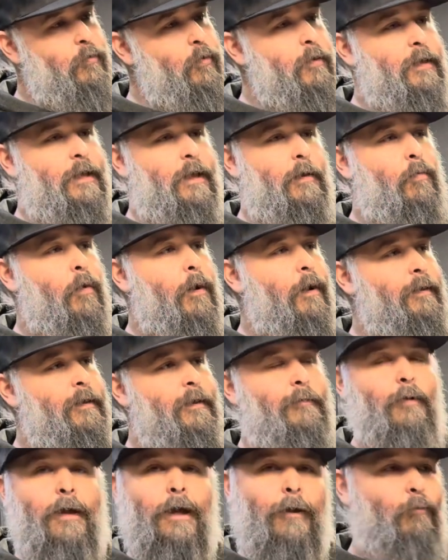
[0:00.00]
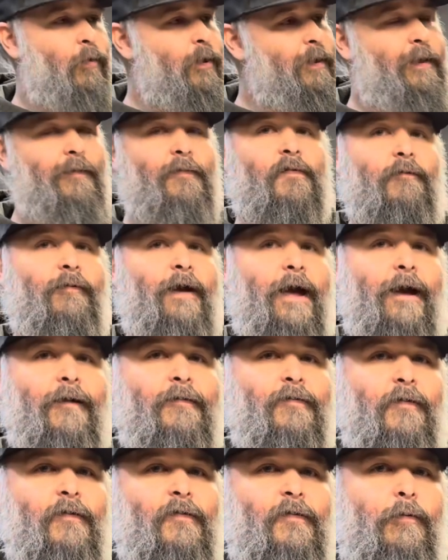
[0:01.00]
look he wanted, what ease of
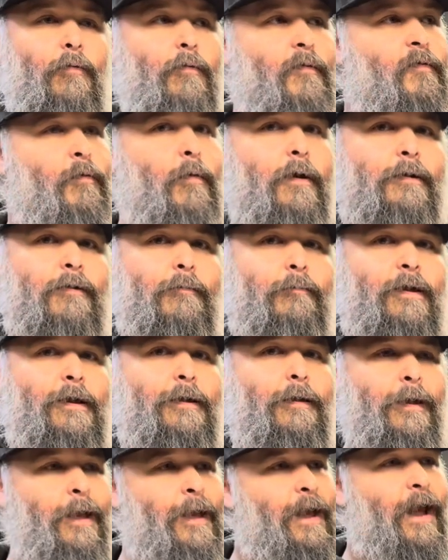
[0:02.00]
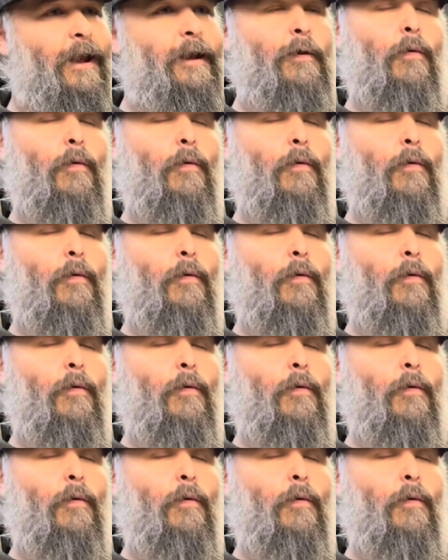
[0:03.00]
access there was going to be, and